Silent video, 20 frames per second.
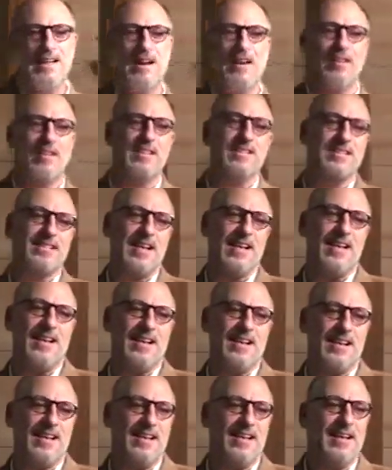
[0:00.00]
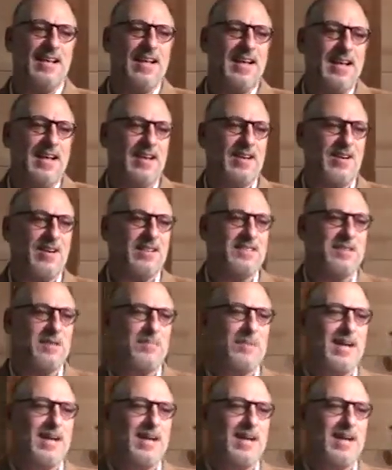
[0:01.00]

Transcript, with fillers: garden set in and all that,